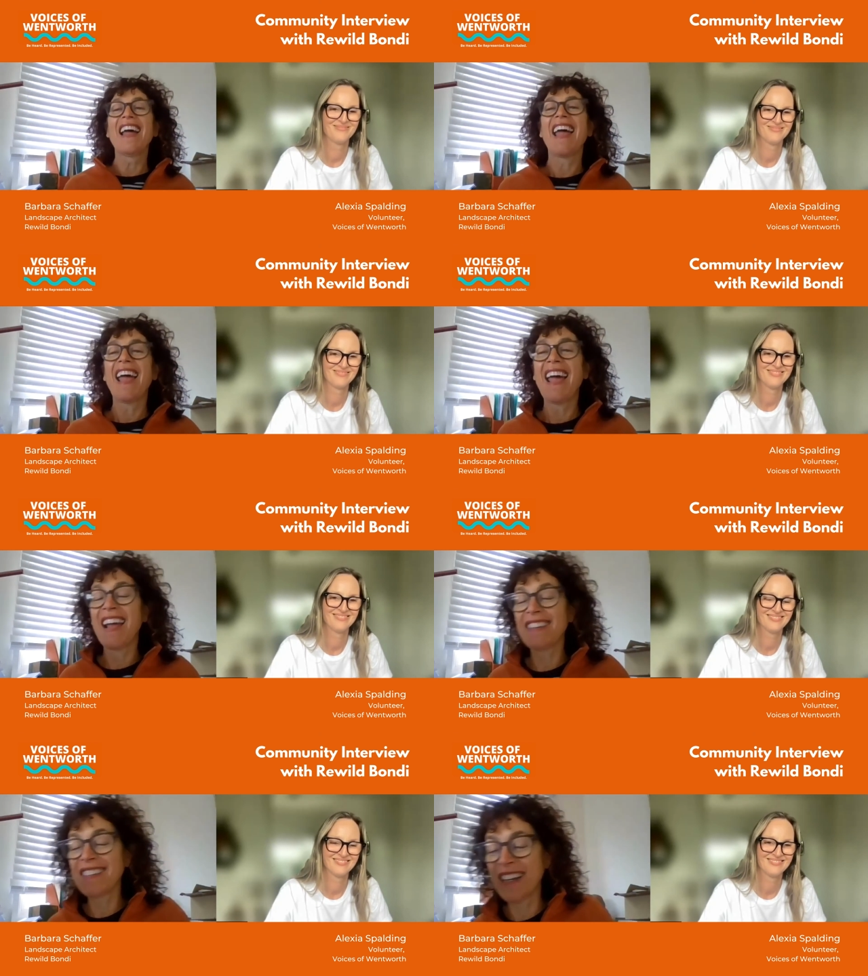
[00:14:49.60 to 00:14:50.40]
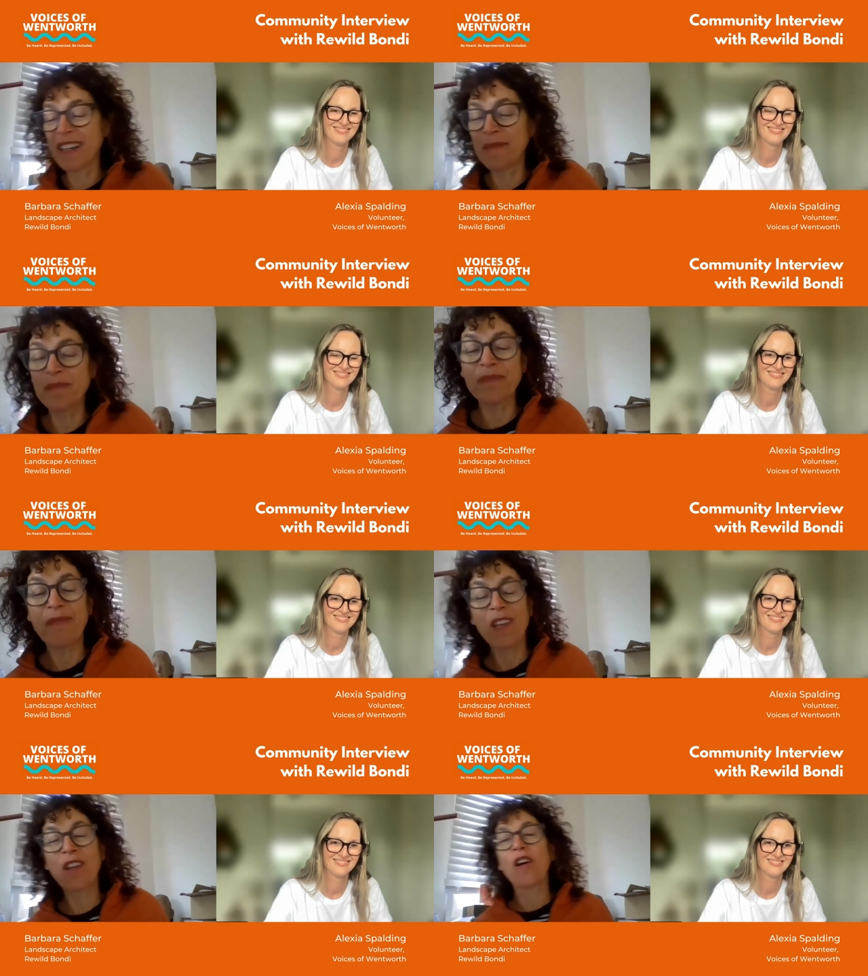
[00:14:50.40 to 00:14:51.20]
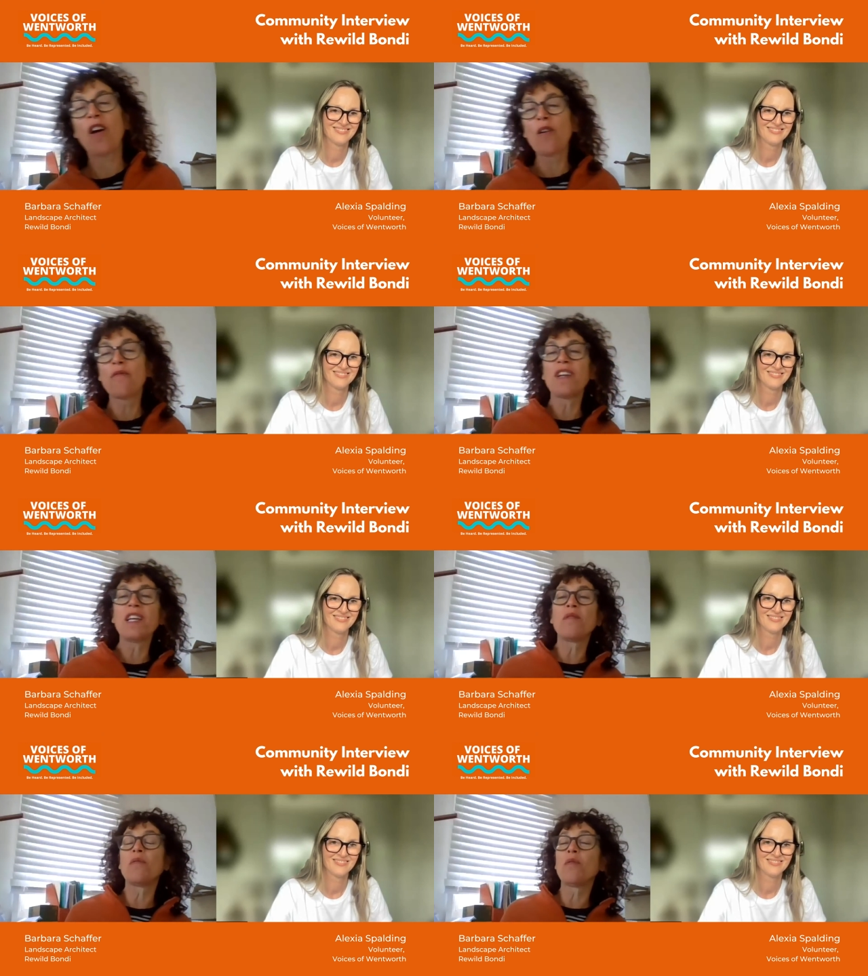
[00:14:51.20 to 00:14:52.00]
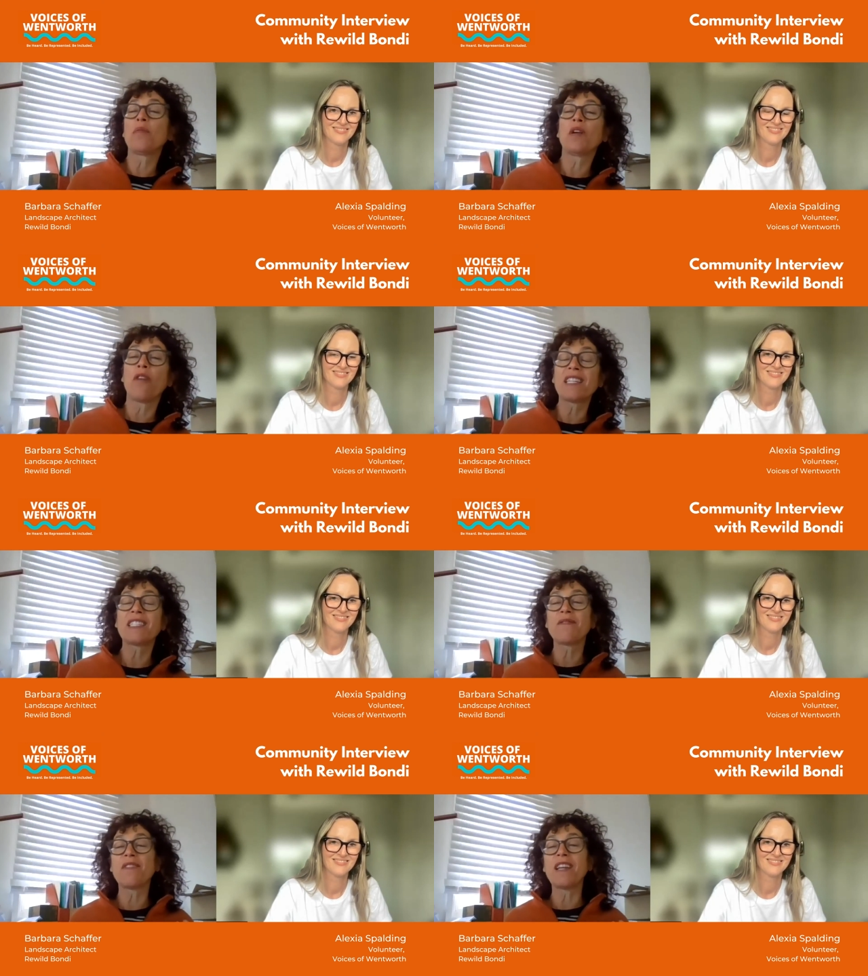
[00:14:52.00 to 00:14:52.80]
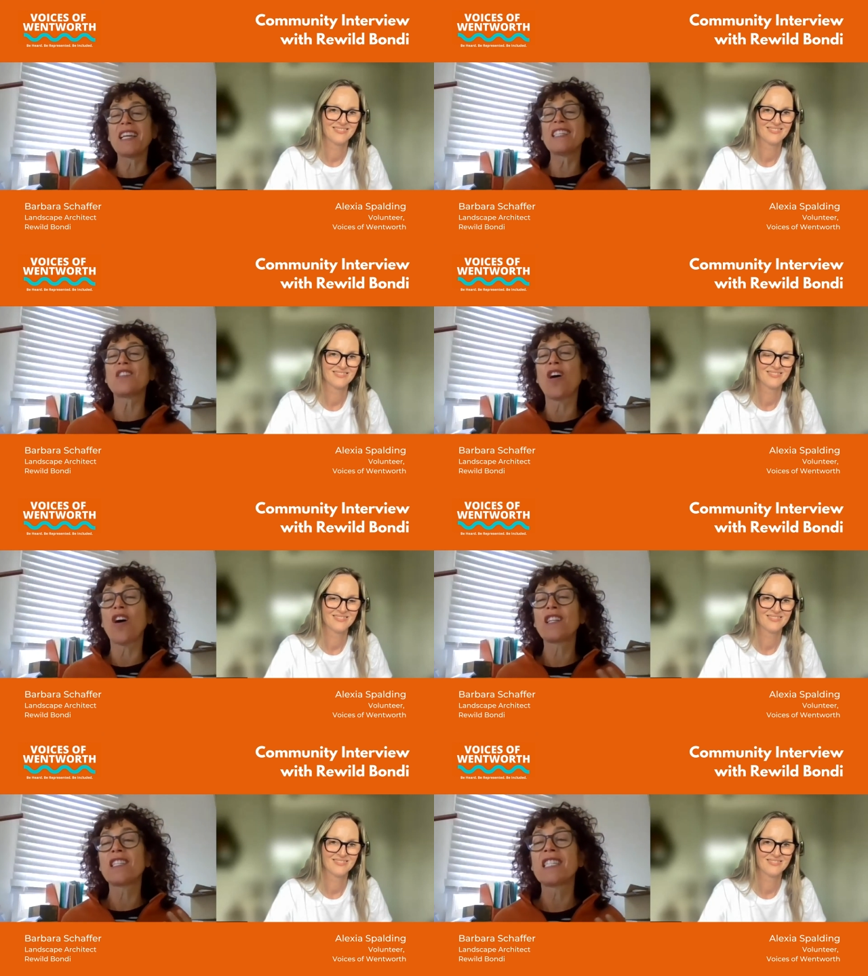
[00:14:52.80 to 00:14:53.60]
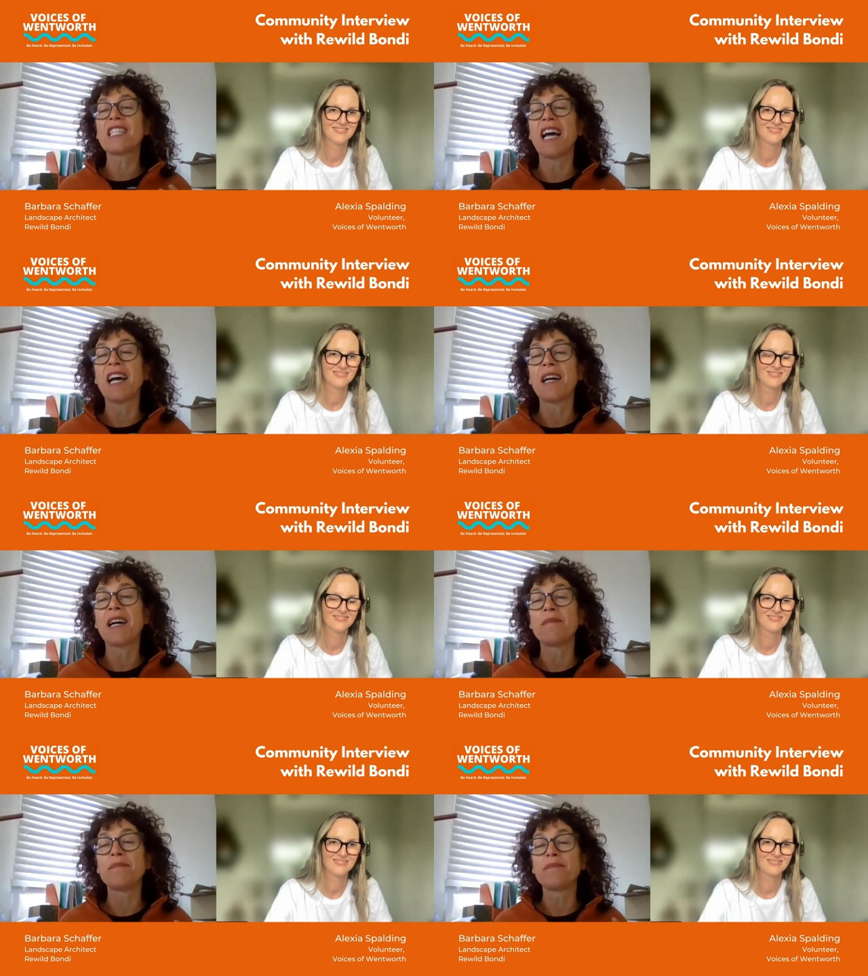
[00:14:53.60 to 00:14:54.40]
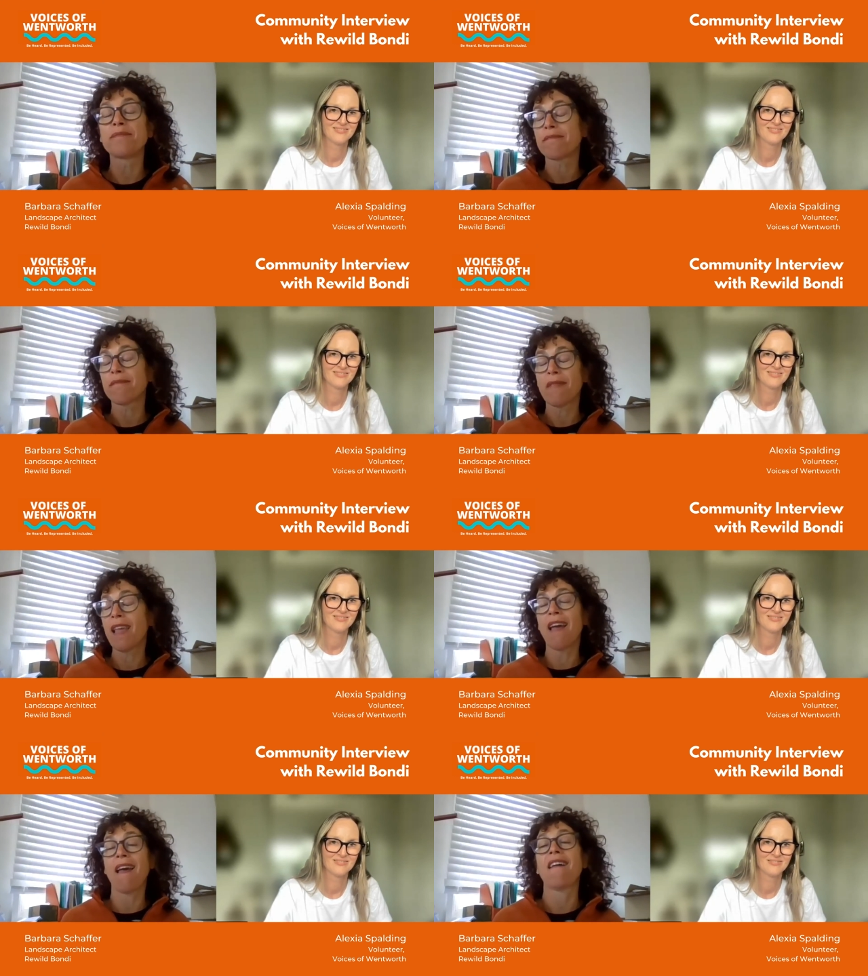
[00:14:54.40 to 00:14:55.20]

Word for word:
Speaker 1: and um, you know hopefully we will progressively start um, yeah